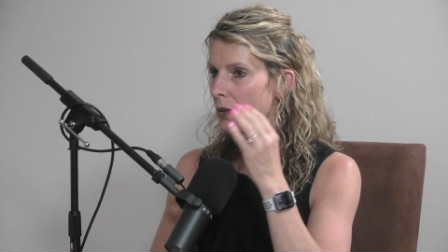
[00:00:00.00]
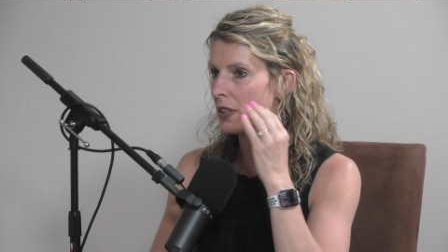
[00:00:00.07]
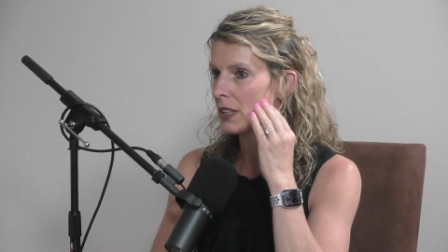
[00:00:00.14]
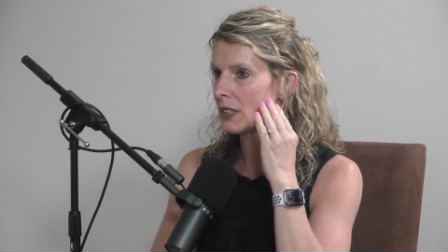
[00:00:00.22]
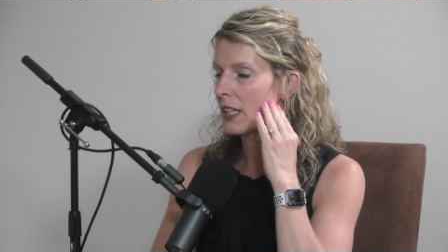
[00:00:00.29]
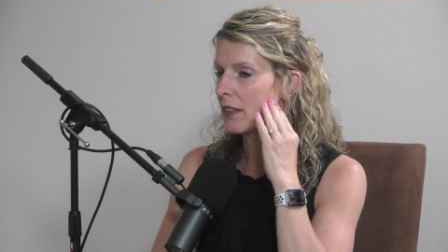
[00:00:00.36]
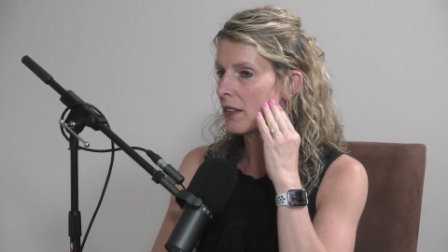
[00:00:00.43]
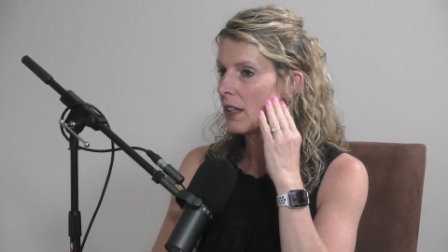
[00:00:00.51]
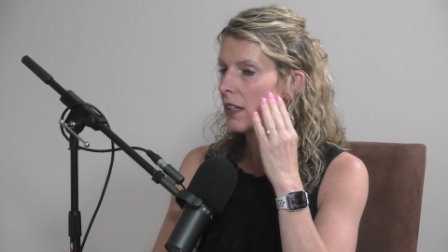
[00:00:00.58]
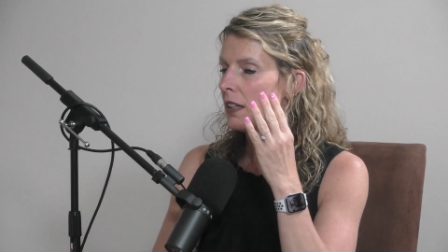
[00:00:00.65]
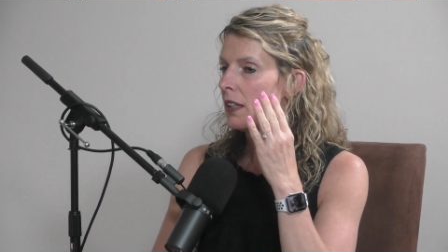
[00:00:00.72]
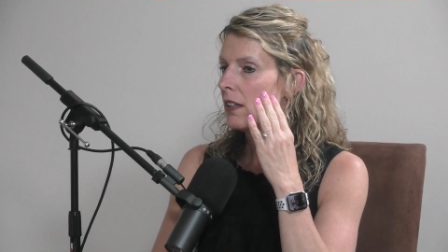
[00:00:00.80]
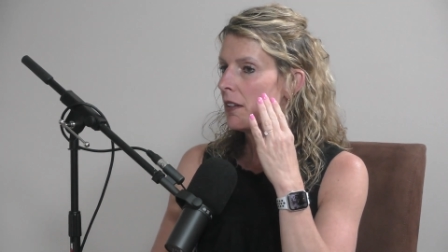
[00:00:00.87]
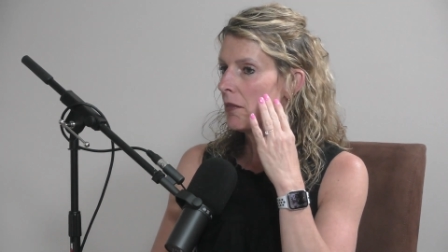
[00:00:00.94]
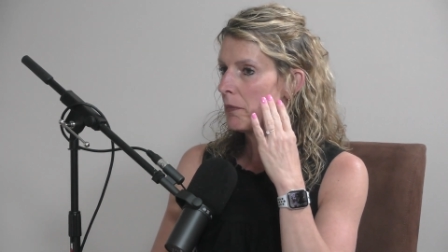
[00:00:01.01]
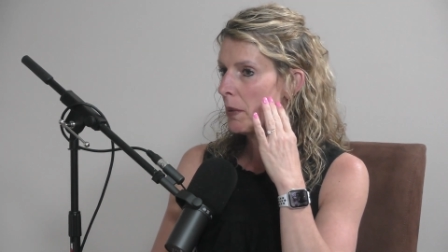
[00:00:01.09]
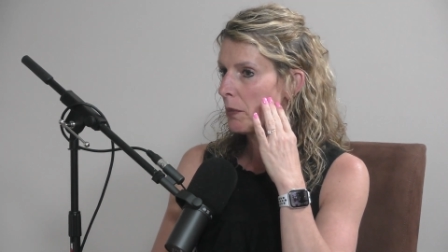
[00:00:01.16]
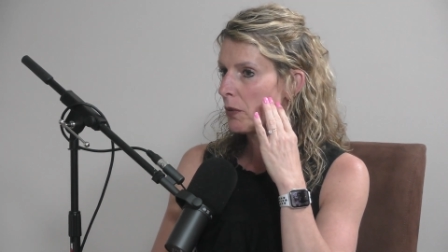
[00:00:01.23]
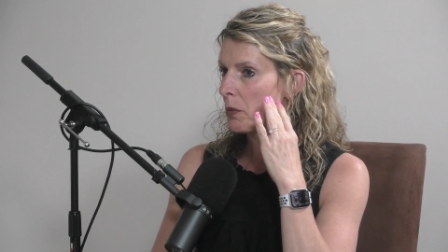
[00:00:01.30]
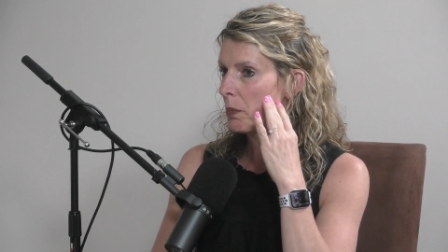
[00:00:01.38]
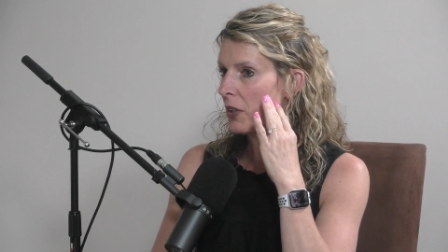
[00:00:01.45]
Because like
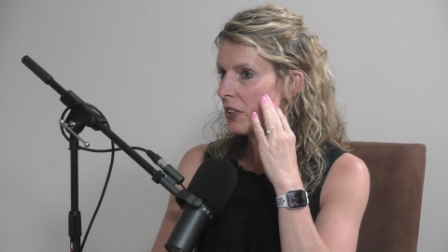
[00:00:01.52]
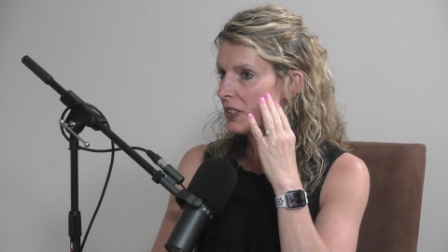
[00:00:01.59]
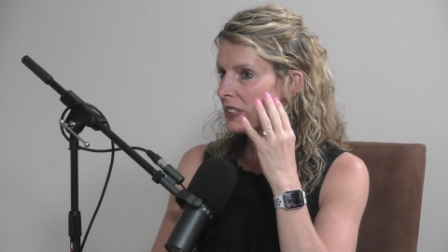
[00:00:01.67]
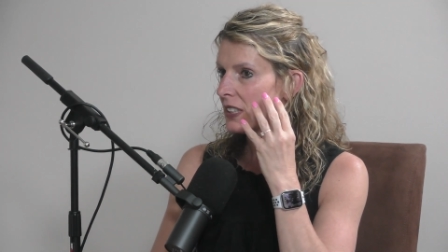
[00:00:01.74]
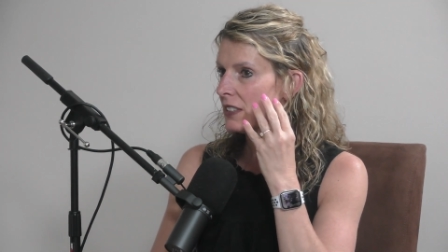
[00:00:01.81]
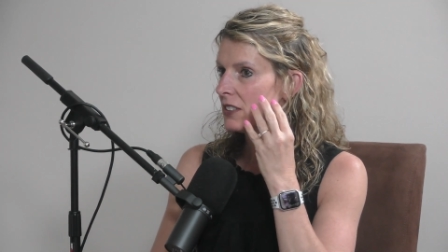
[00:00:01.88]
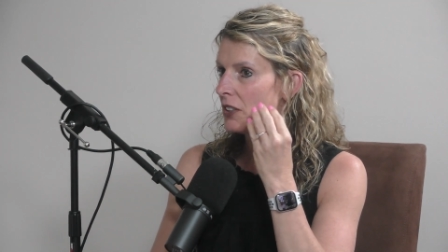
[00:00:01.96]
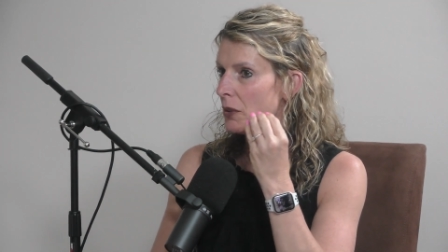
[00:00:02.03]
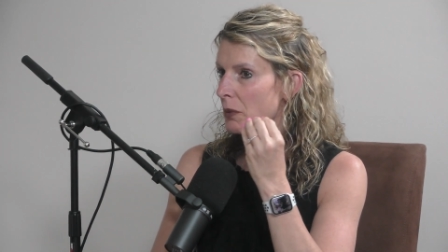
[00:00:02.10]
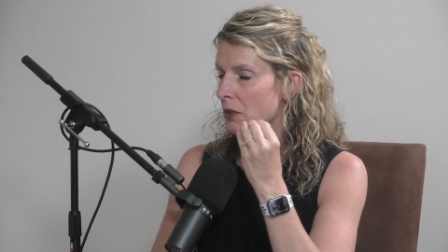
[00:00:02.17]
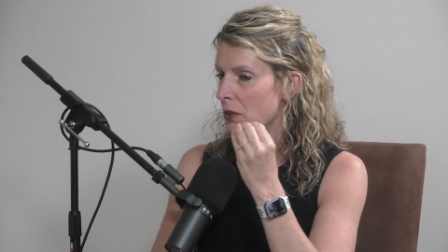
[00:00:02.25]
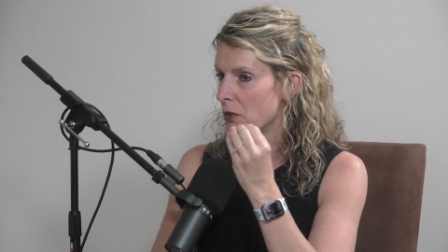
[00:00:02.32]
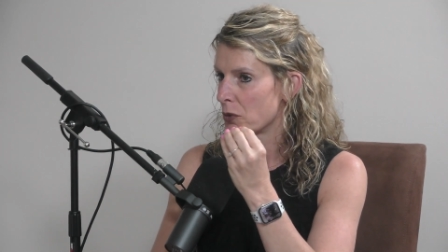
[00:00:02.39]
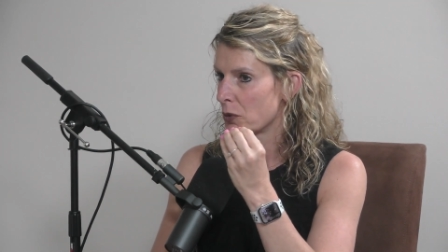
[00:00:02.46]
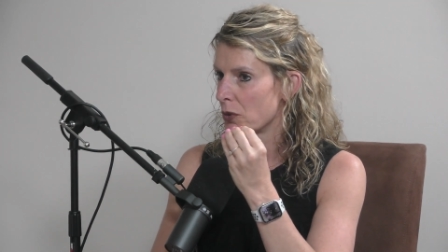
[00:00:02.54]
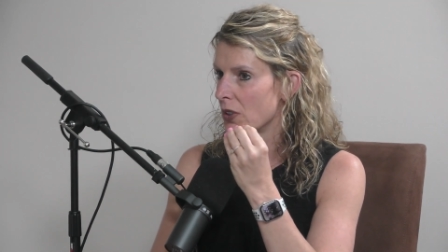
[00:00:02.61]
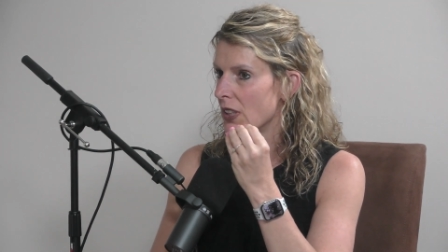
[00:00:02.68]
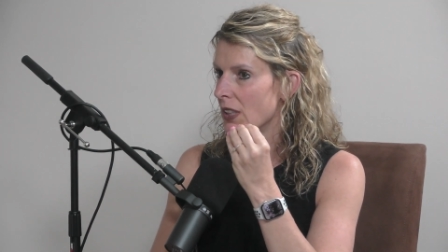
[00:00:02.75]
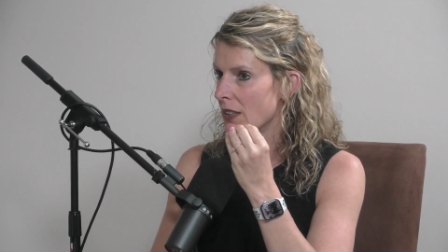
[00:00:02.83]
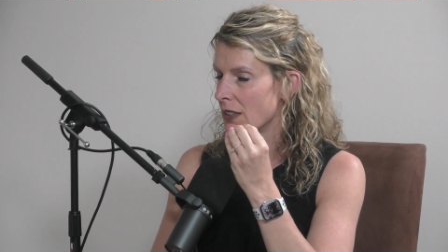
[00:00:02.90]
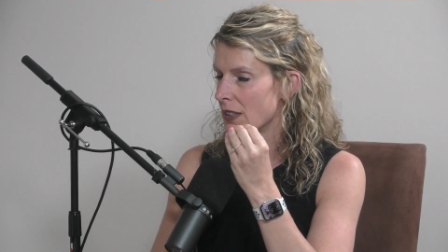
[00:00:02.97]
people with Parkinson's, you know, with the drooling and